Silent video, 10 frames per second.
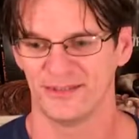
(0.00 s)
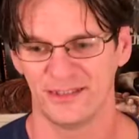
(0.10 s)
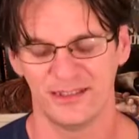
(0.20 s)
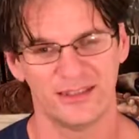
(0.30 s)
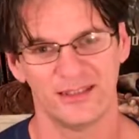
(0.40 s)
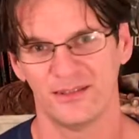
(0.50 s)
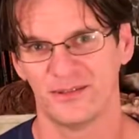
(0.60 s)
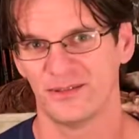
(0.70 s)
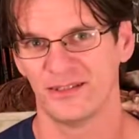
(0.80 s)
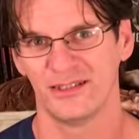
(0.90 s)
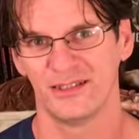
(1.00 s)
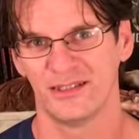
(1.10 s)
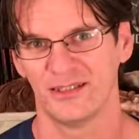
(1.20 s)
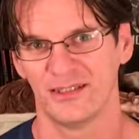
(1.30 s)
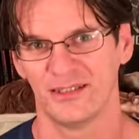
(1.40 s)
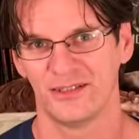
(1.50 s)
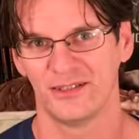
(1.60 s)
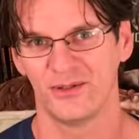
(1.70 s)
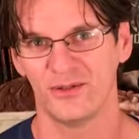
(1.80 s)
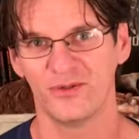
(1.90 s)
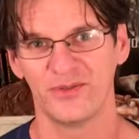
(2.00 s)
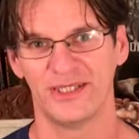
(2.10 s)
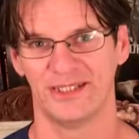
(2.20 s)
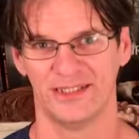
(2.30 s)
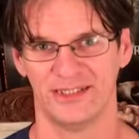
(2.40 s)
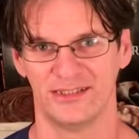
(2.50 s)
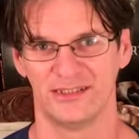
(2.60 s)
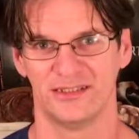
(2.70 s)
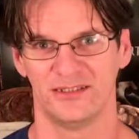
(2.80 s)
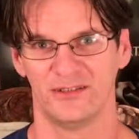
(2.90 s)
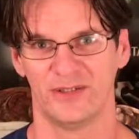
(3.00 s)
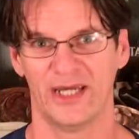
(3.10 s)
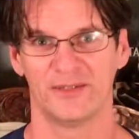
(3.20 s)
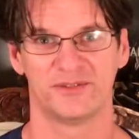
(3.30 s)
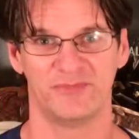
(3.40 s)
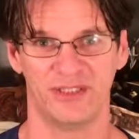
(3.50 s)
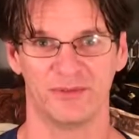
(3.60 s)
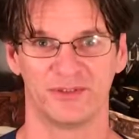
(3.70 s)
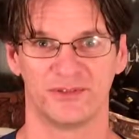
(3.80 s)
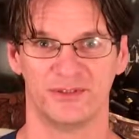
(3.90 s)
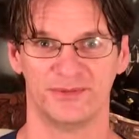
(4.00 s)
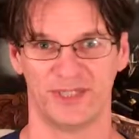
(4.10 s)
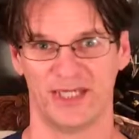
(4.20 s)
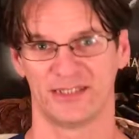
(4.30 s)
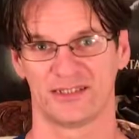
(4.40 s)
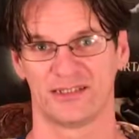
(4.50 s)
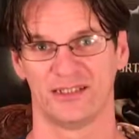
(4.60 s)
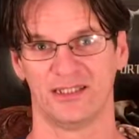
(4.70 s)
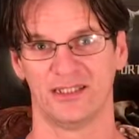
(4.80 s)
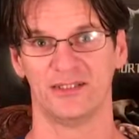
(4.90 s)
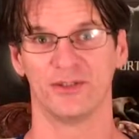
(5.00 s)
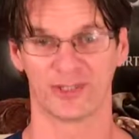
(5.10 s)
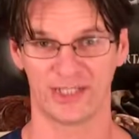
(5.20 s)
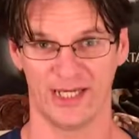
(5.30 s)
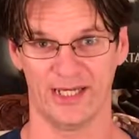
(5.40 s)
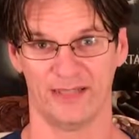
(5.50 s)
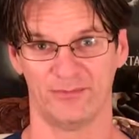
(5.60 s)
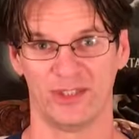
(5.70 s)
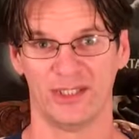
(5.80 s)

You know, the whole thing is you have to be able to invest your time.